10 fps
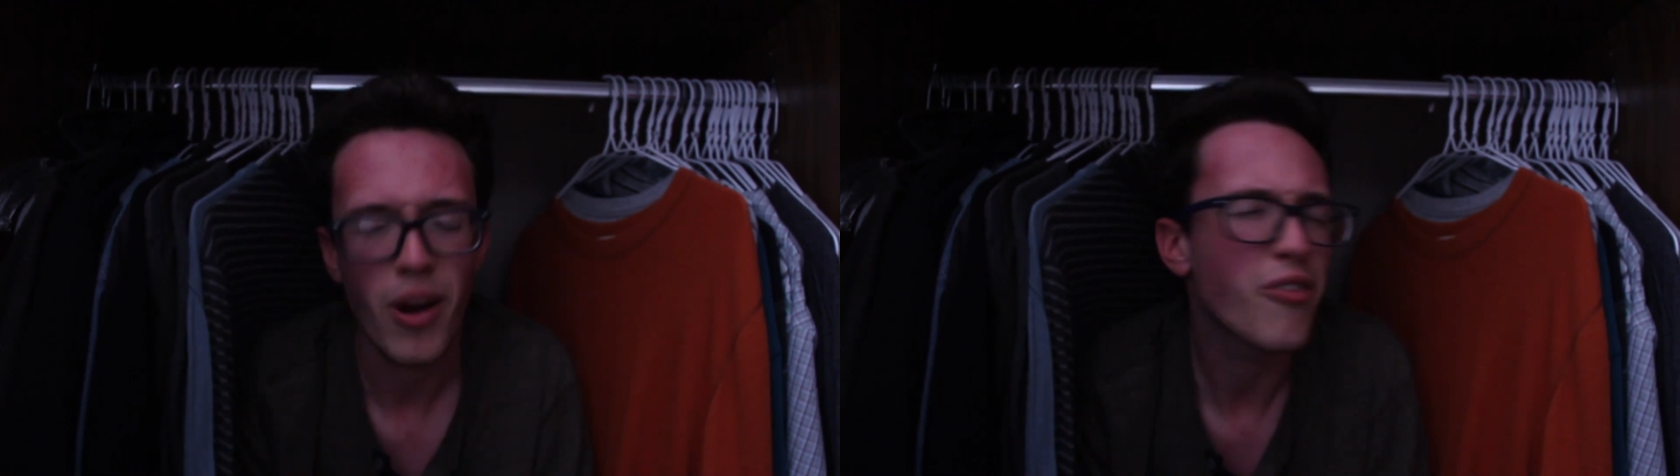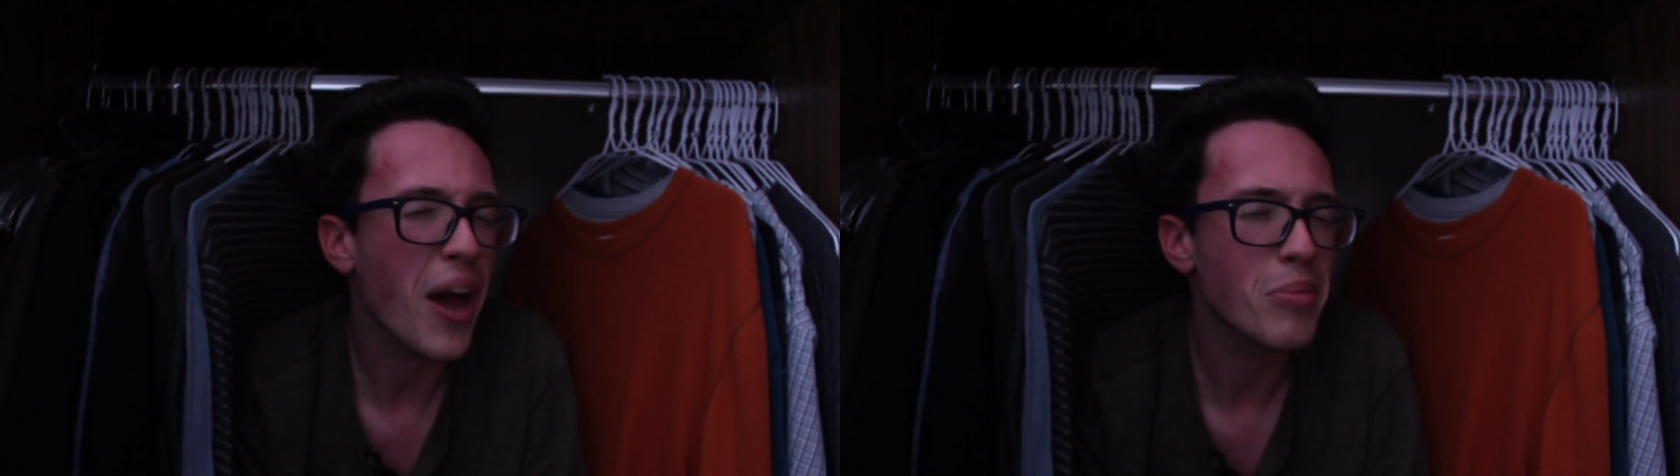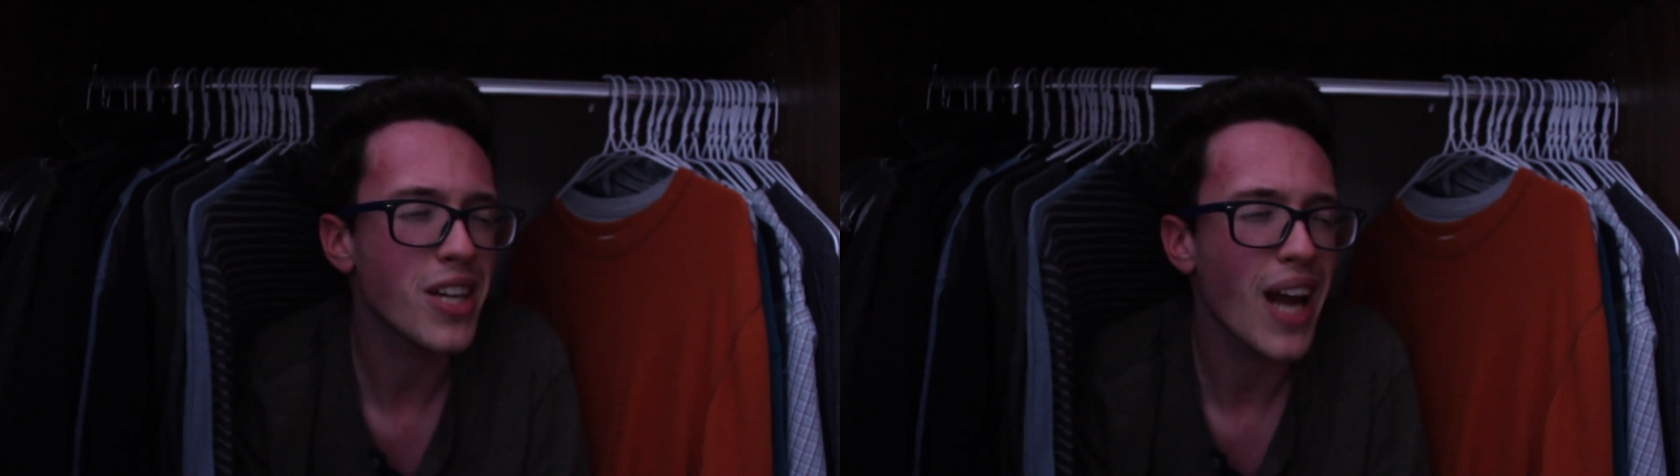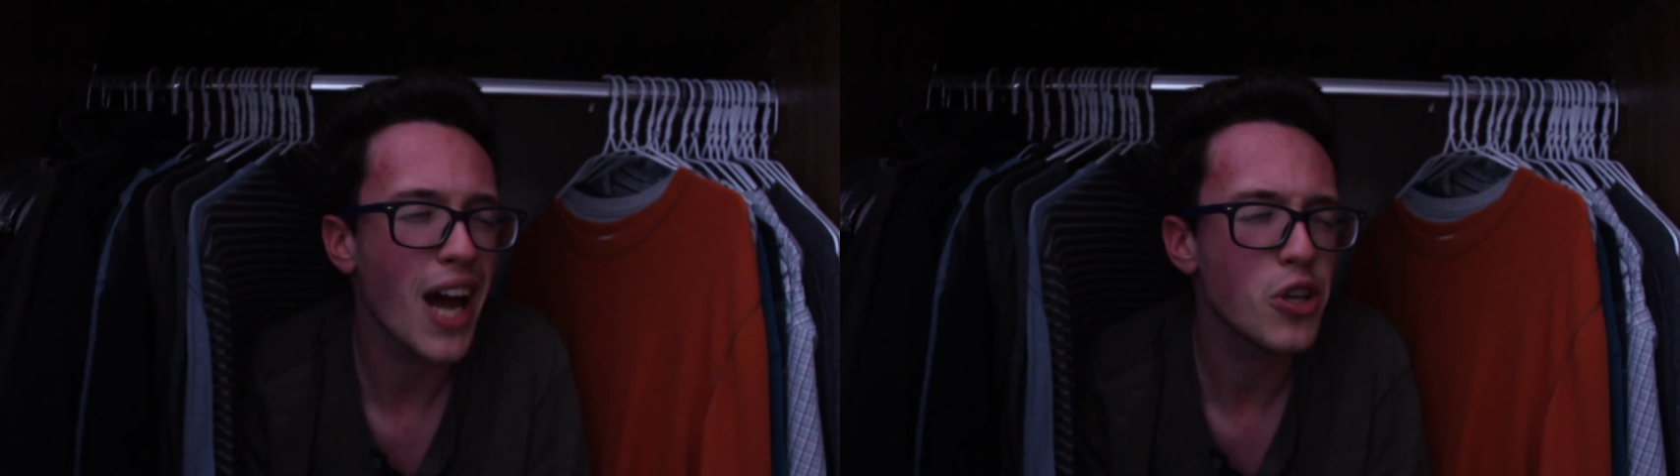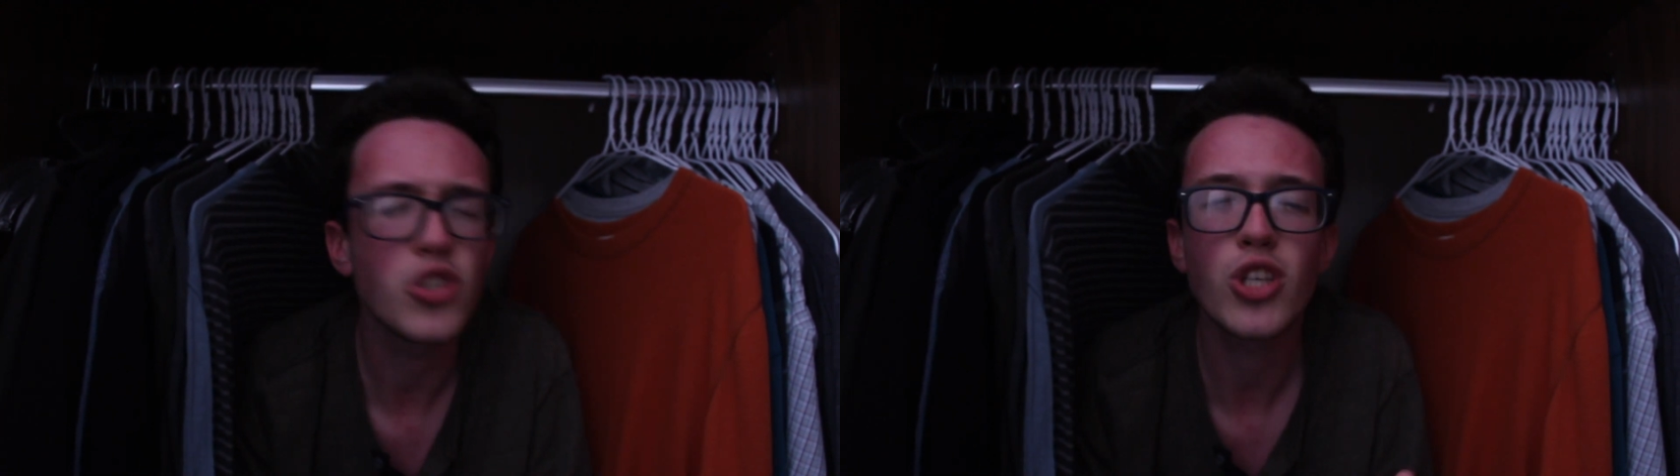My family and
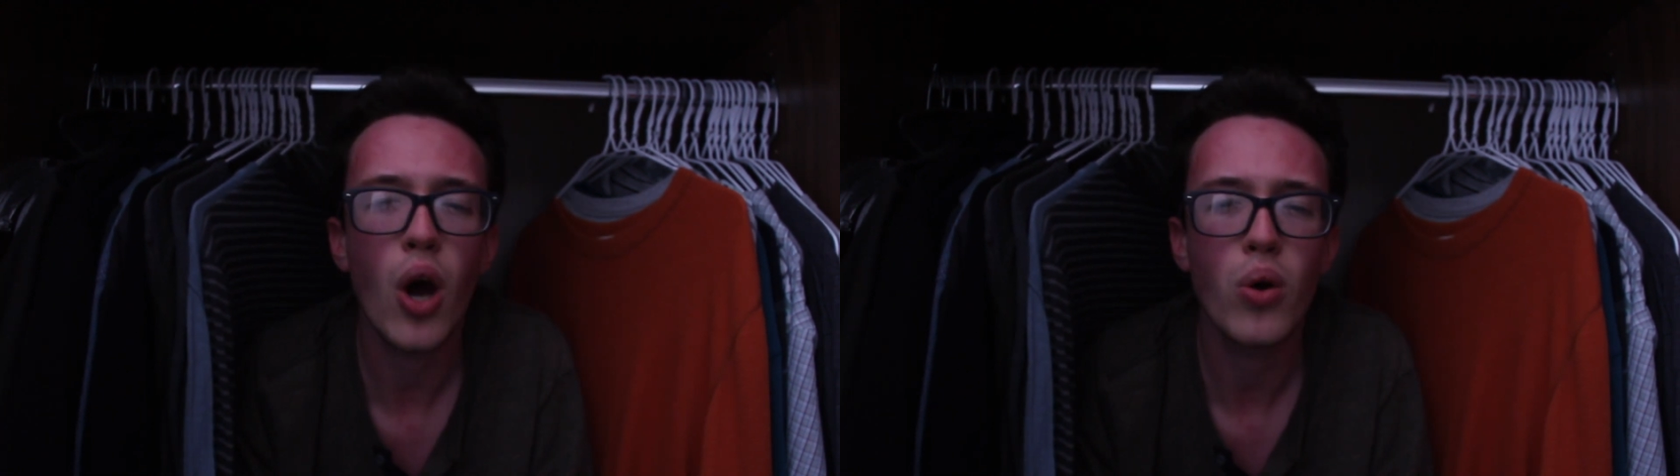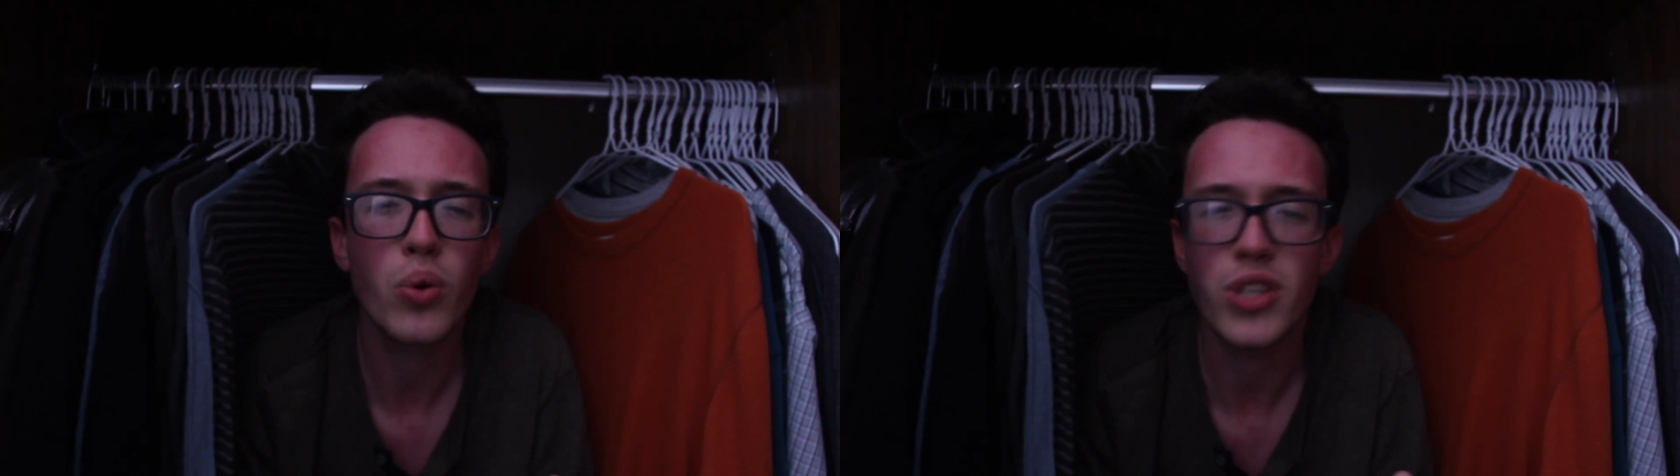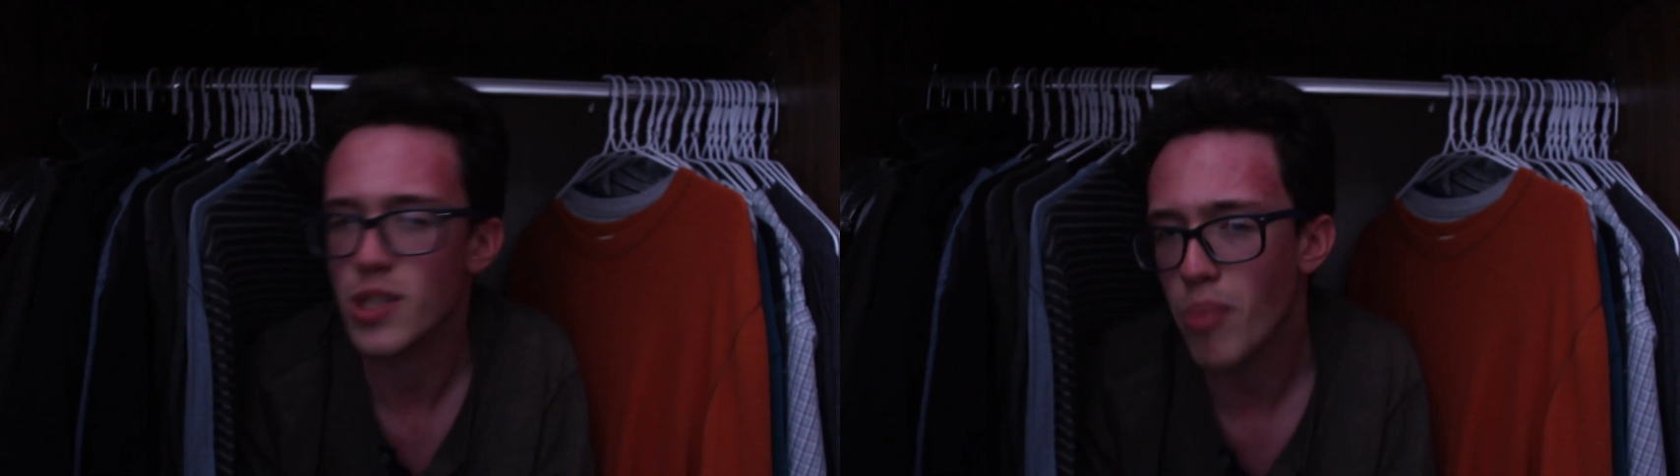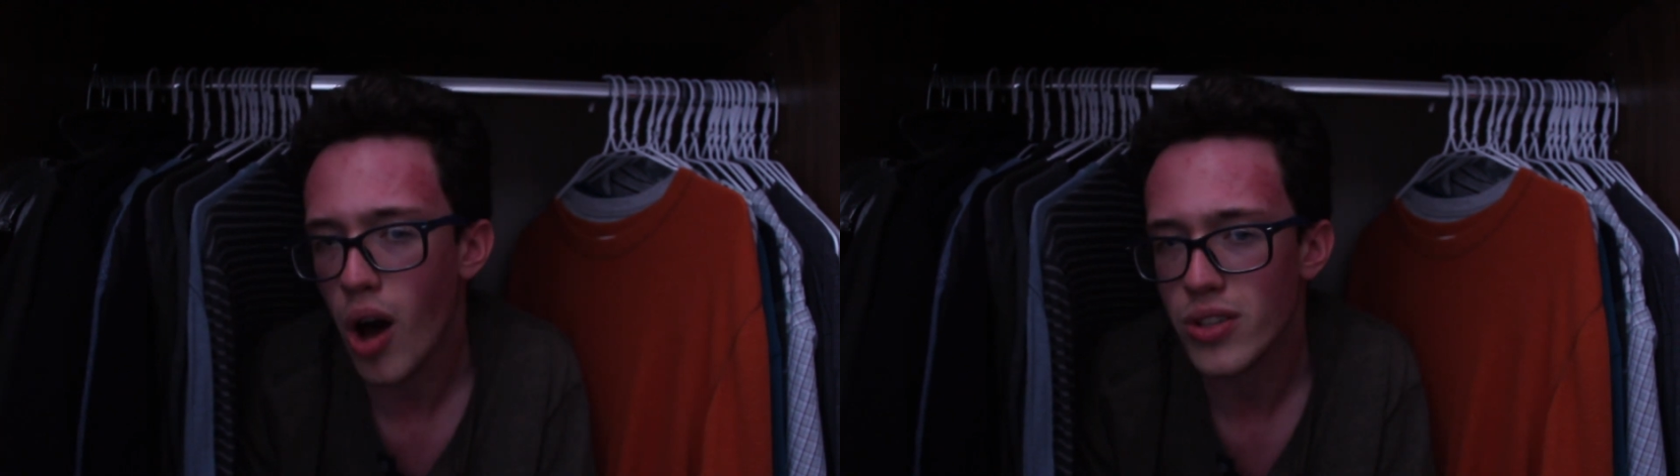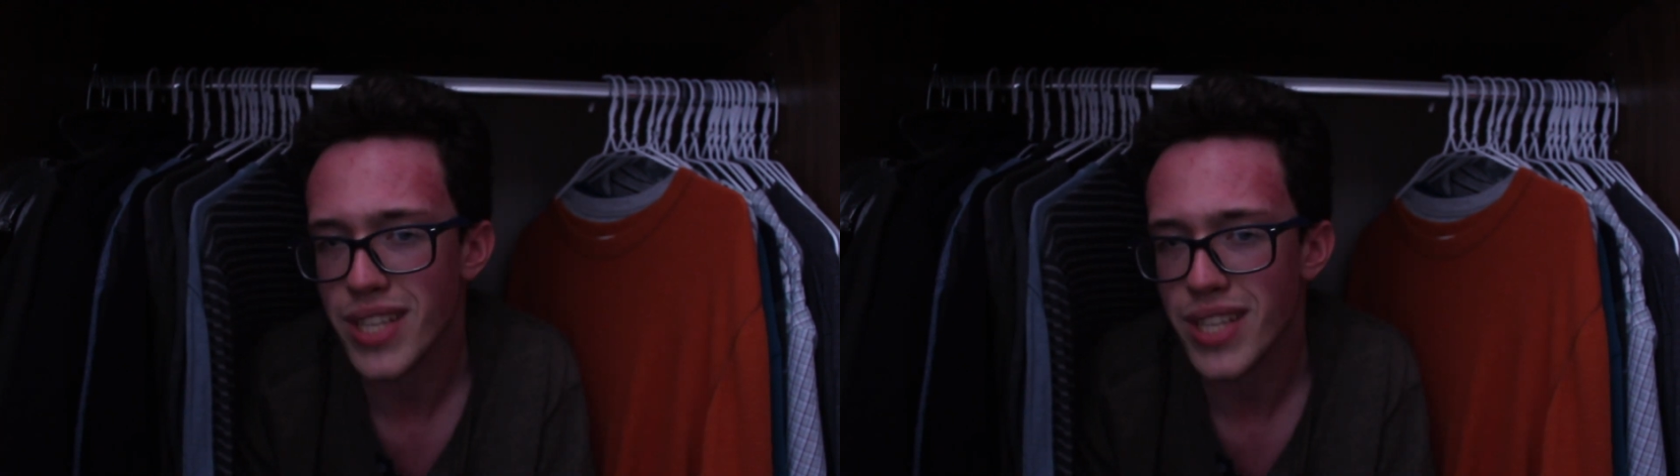I used to go to a small